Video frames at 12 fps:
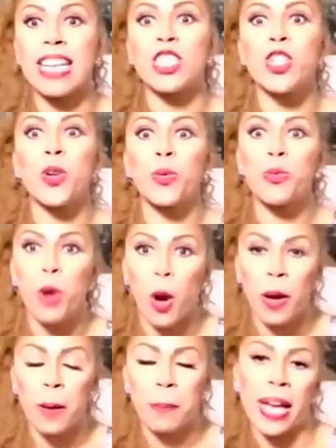It's
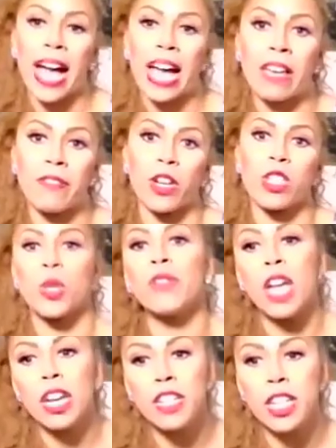heroic behavior. So a
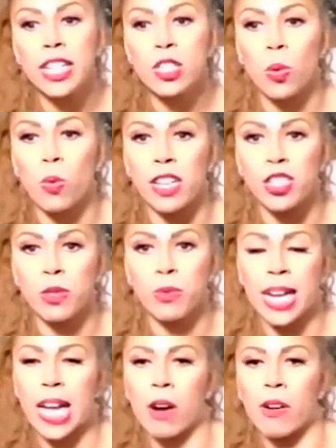lot of you guys are watching
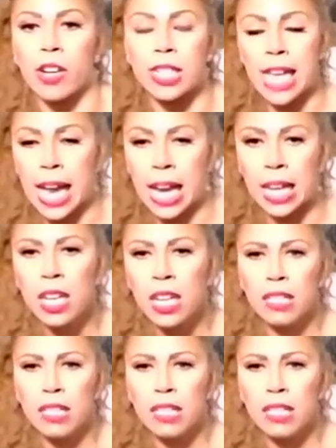right now and are saying,